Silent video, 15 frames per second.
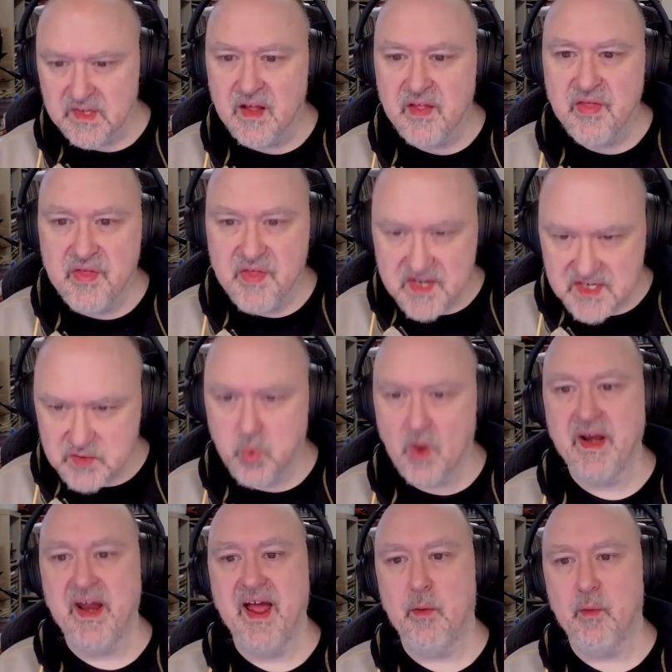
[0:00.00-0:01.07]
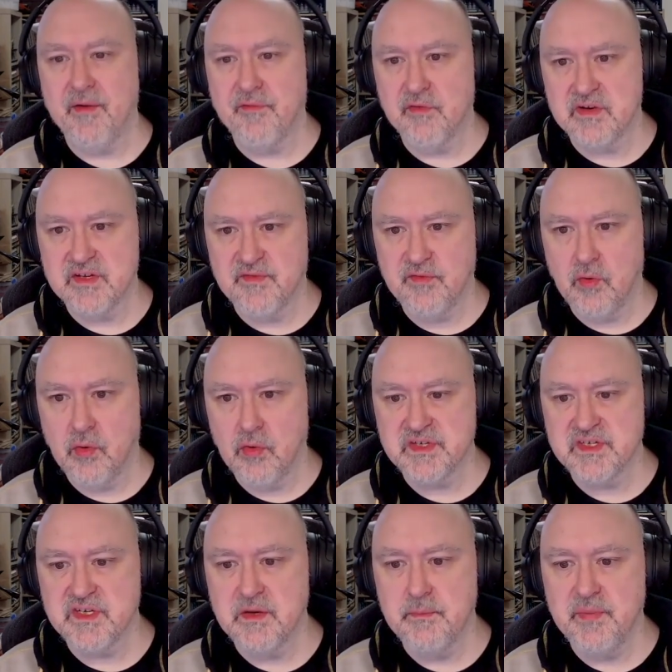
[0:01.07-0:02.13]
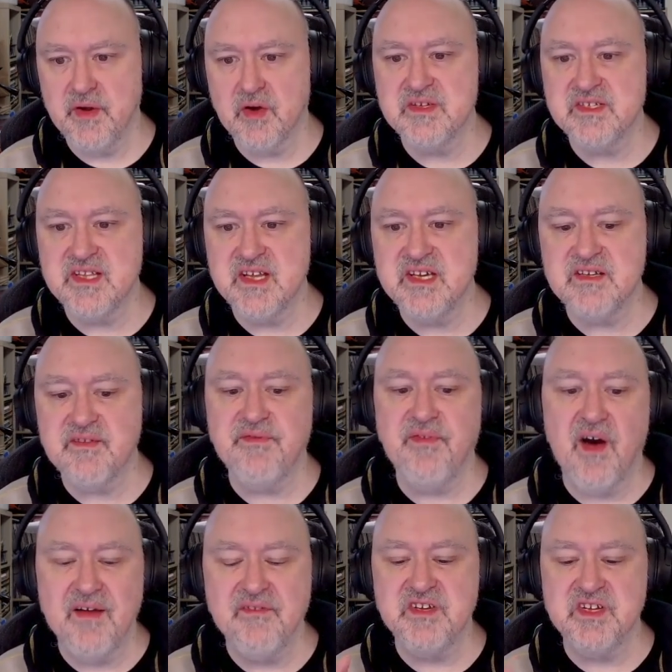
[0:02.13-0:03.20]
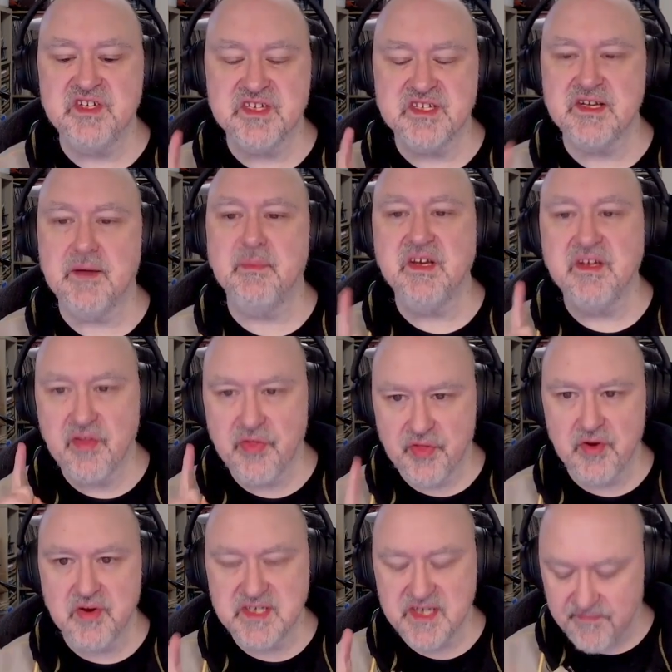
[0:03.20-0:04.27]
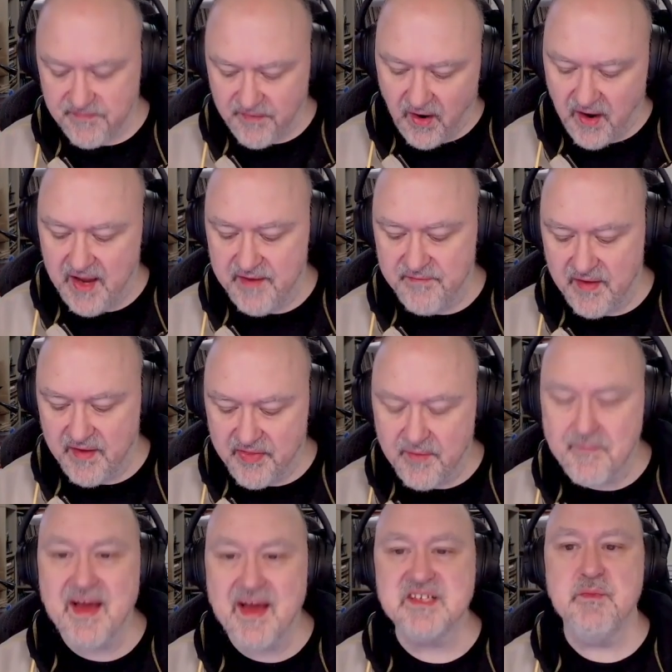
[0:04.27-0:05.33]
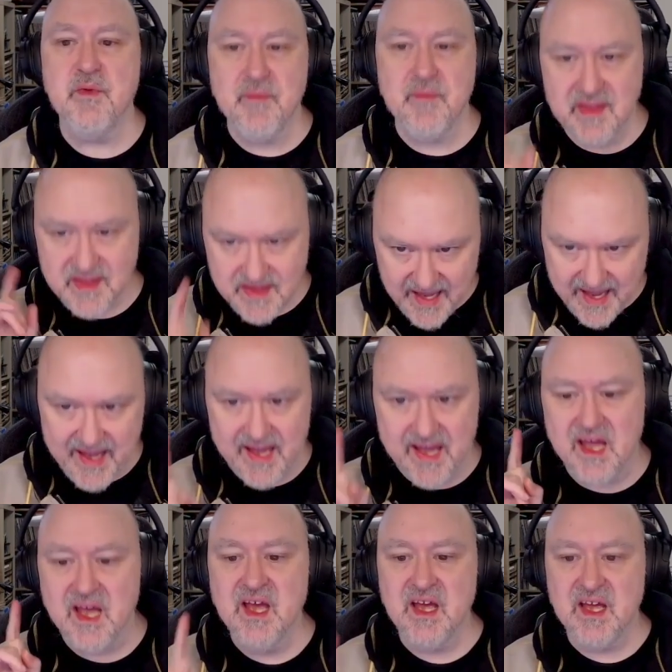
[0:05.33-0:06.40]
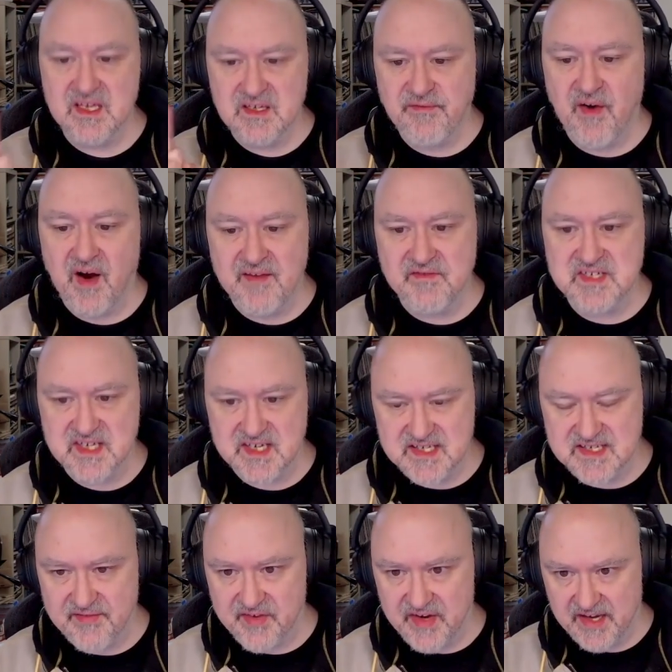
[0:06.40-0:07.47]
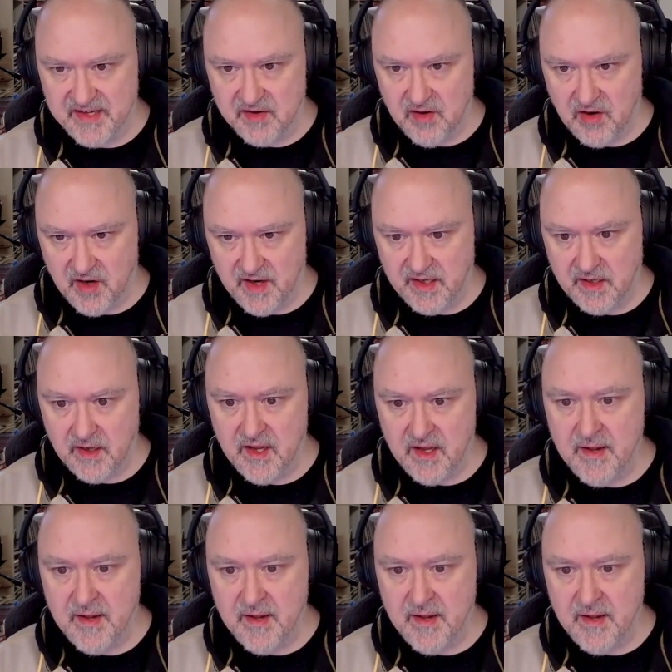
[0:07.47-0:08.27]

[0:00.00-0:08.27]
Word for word: This one, however, is forced because these are five digits summing to thirty-five, and the maximum in there is five, six, seven, eight, nine.